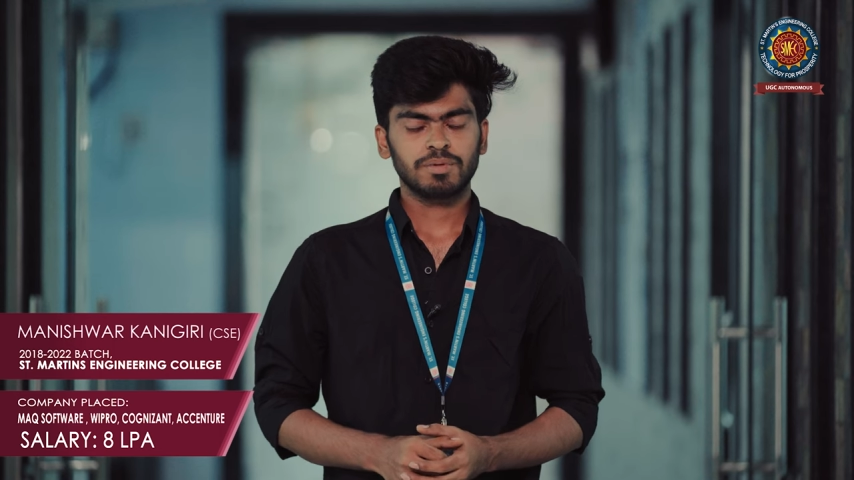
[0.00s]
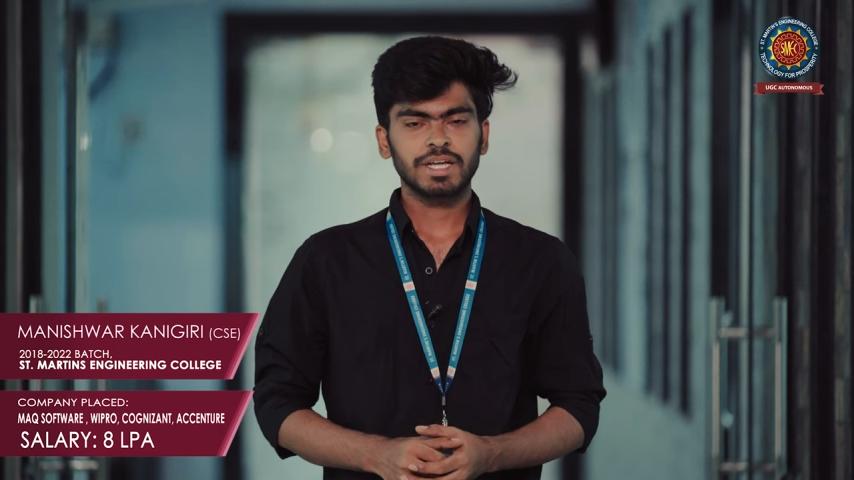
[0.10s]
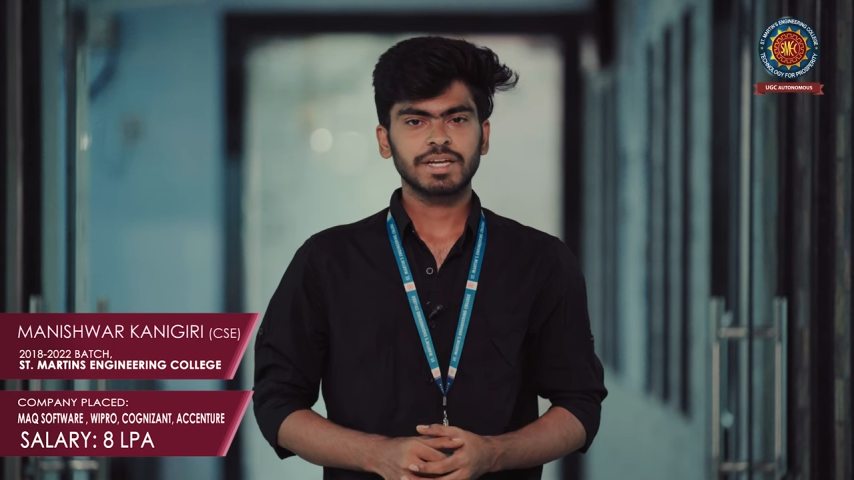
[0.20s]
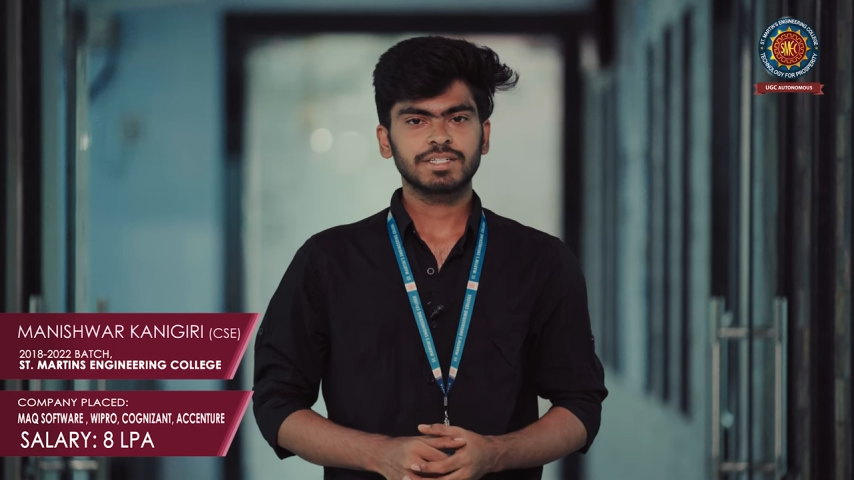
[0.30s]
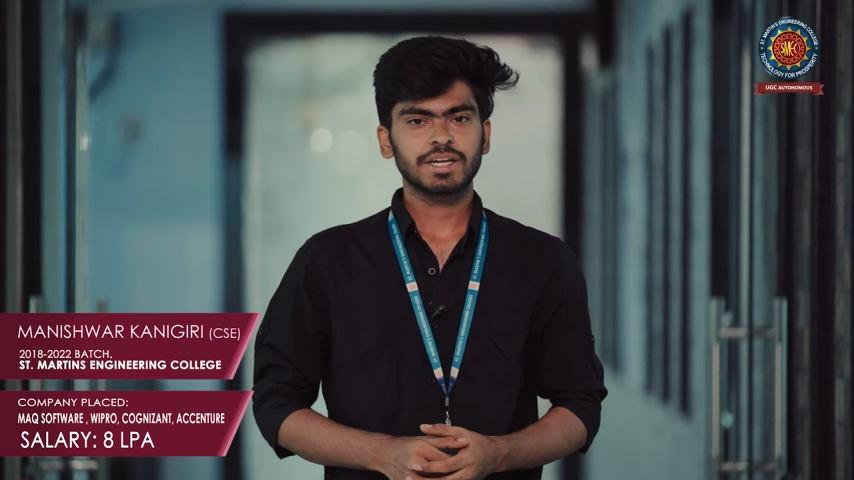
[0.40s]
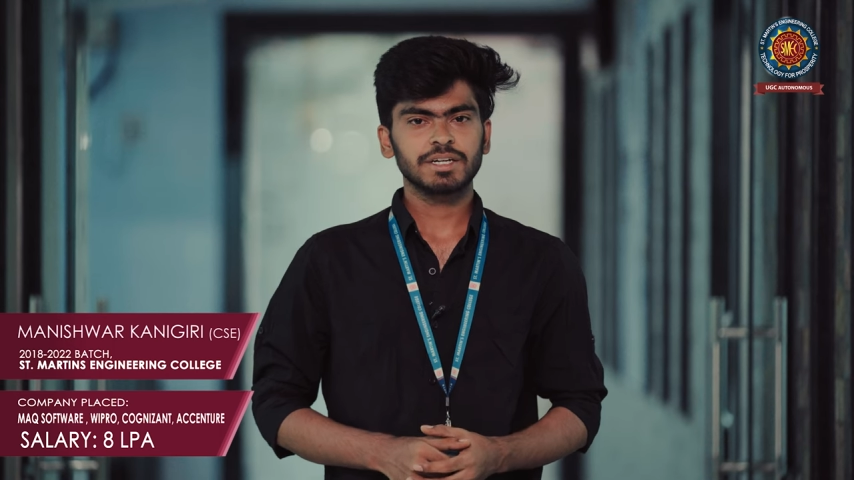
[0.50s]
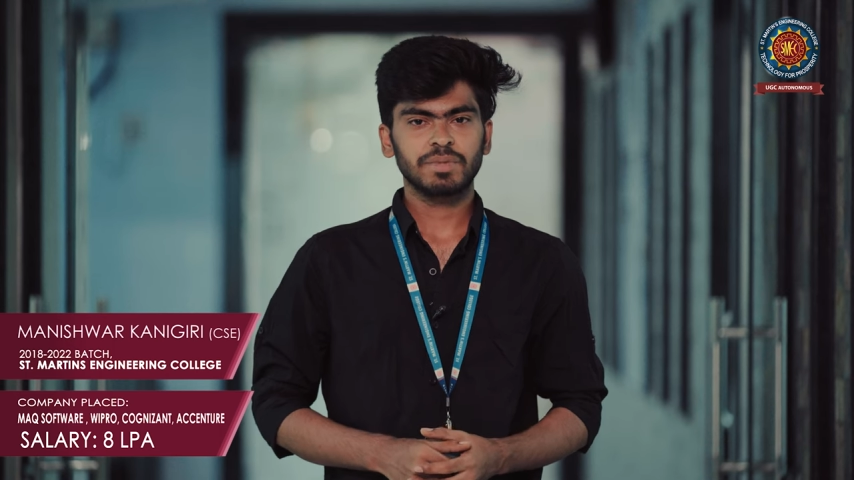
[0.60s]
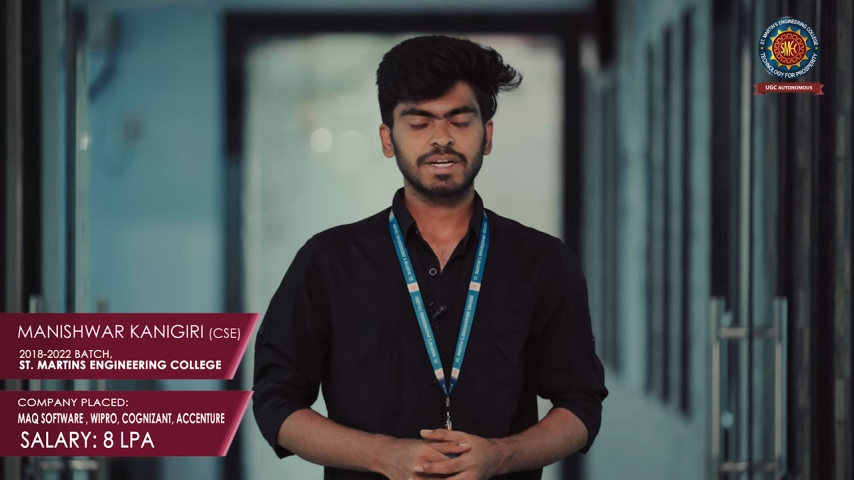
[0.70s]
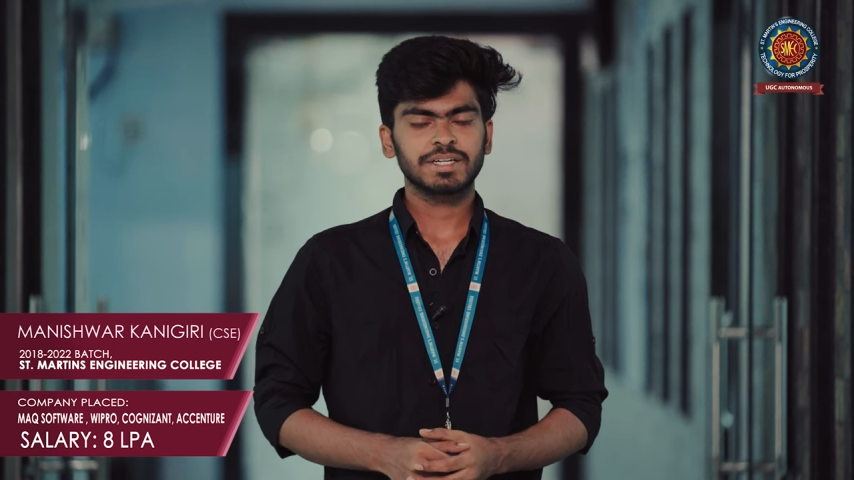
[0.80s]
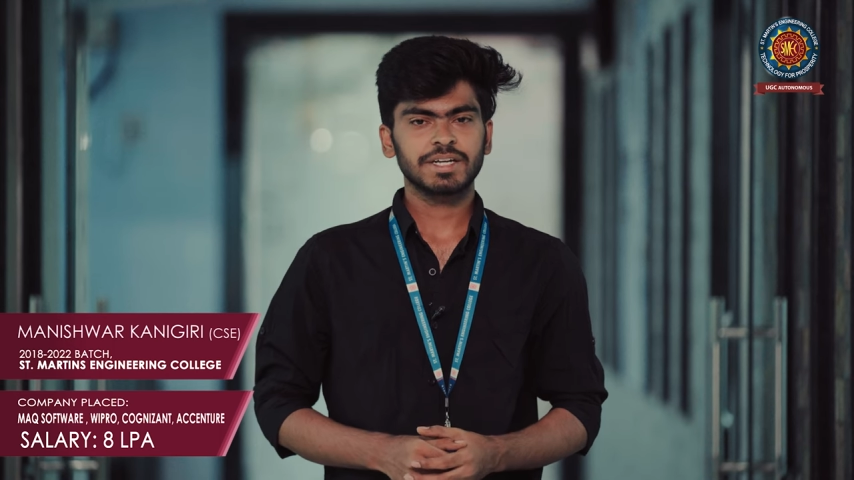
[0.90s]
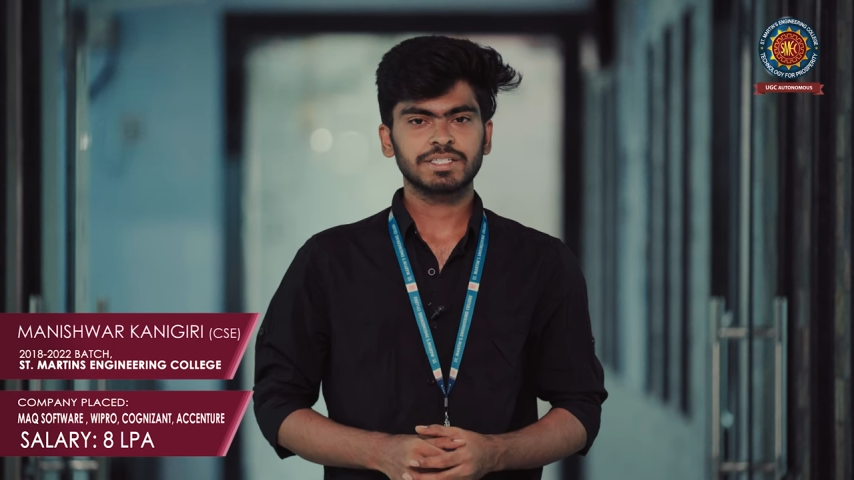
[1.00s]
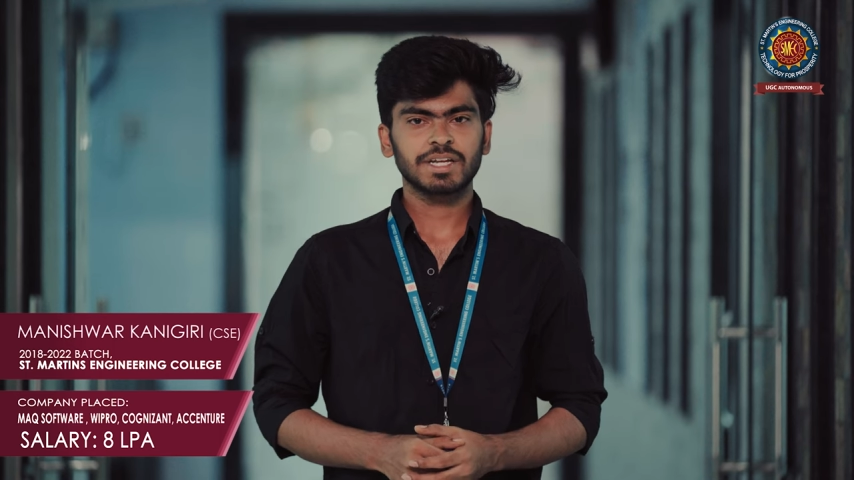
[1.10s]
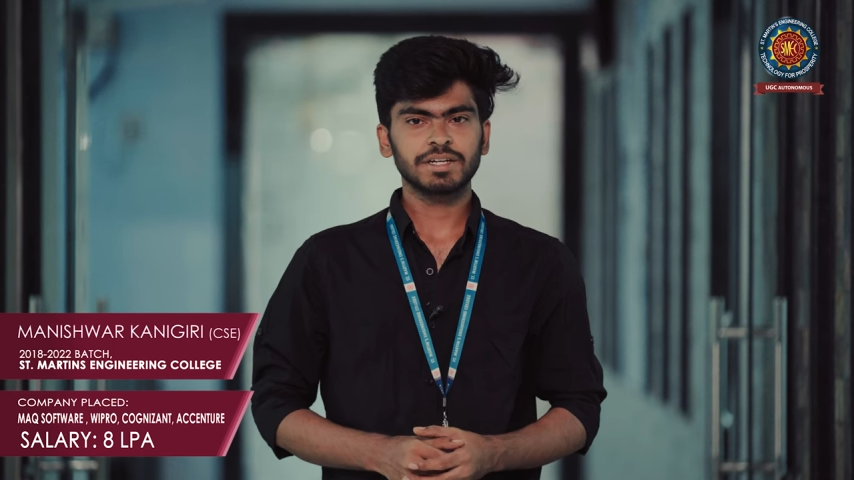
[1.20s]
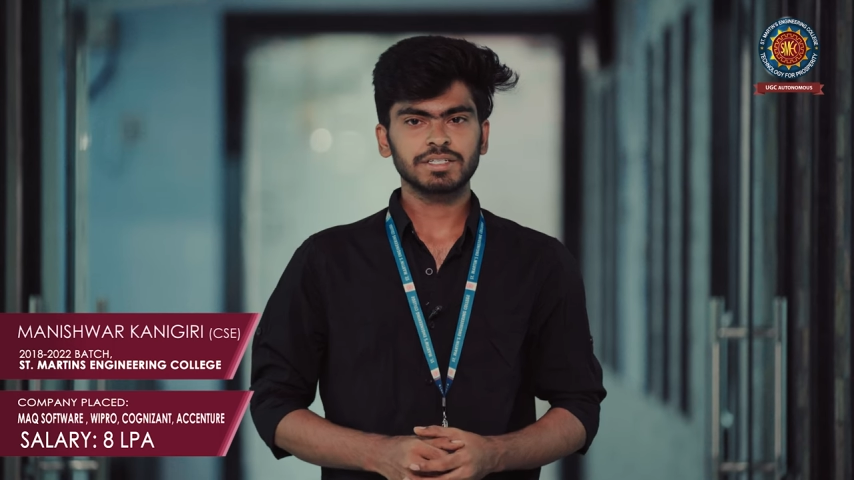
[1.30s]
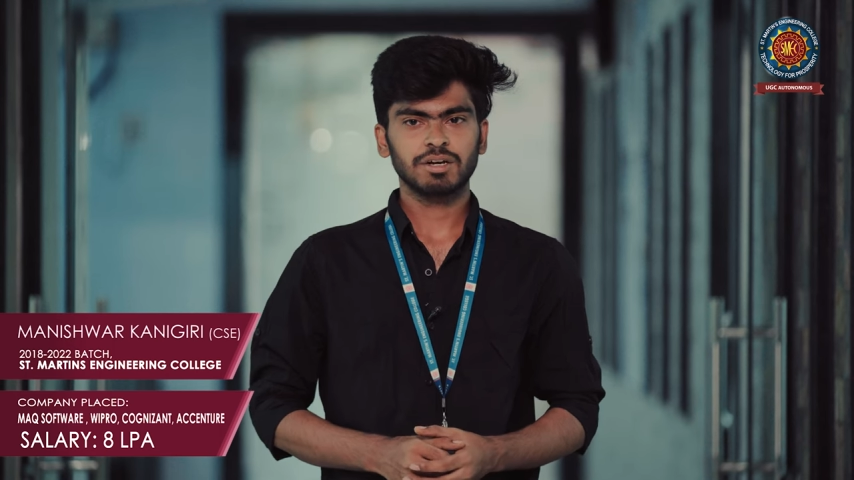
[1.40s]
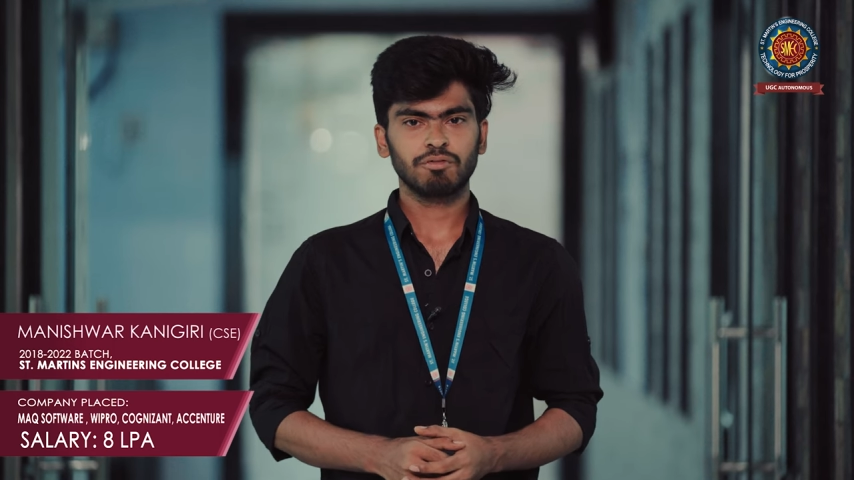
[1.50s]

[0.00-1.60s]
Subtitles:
tech giant, big tech giants,